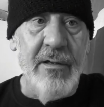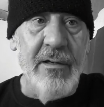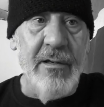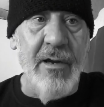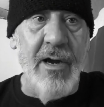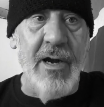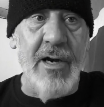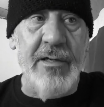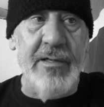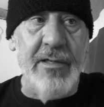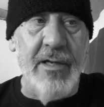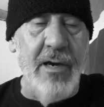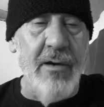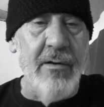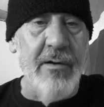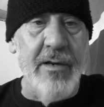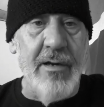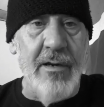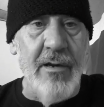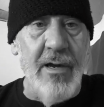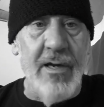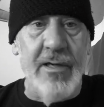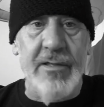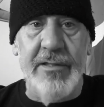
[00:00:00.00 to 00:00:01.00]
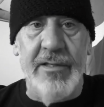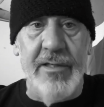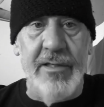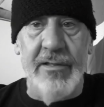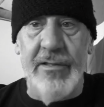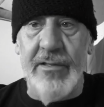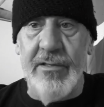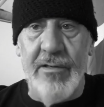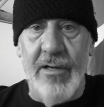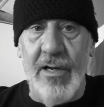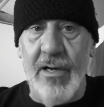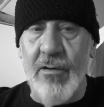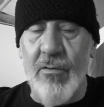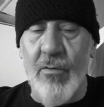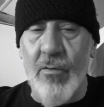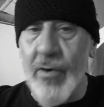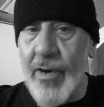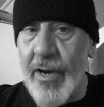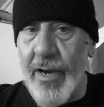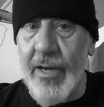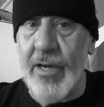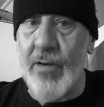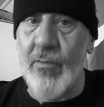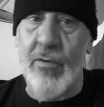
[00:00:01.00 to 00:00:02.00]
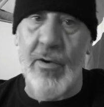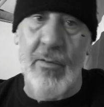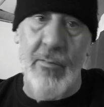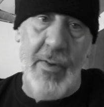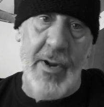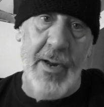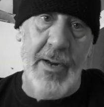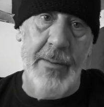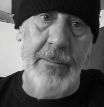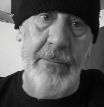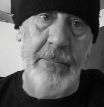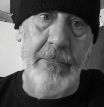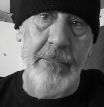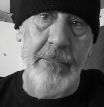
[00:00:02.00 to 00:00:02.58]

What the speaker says: locked out and locked in. You're not going anywhere, man.